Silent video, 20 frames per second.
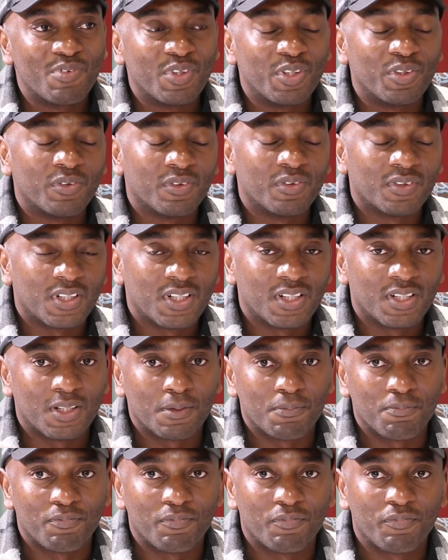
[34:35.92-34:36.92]
You know,
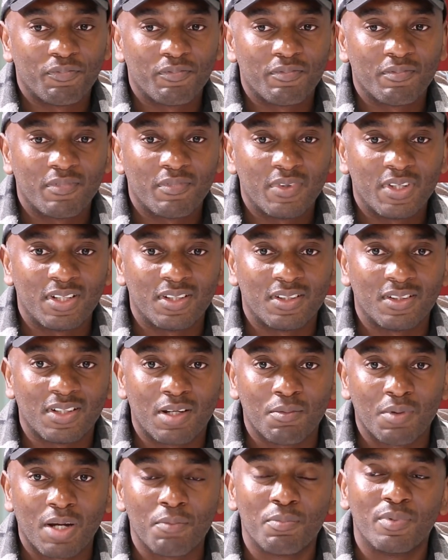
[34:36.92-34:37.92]
and
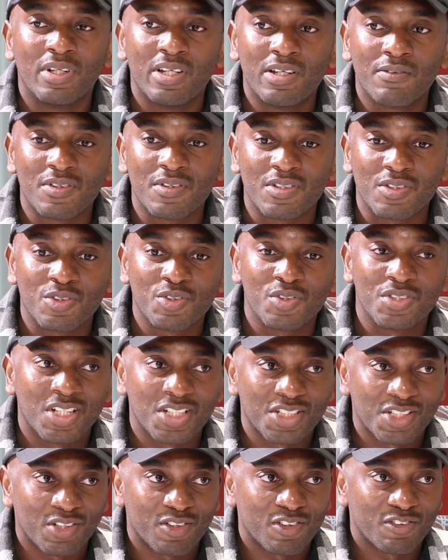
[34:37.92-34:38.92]
I believe it's going to
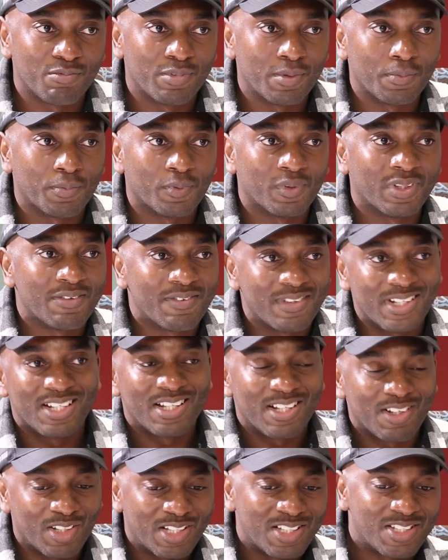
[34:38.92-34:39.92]
touch a lot of people. I mean,
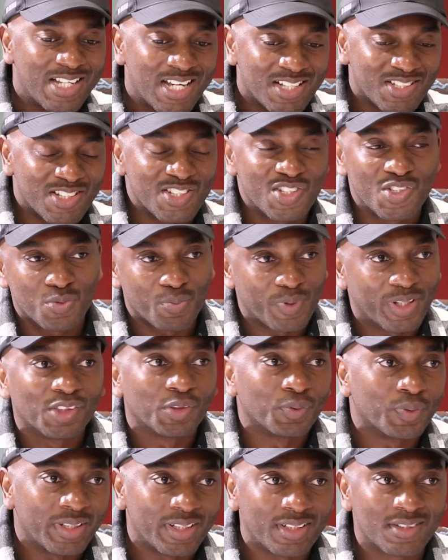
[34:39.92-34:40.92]
it has a swing
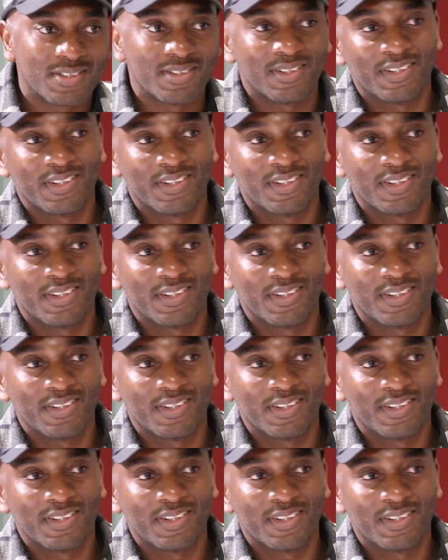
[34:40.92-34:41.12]
to it.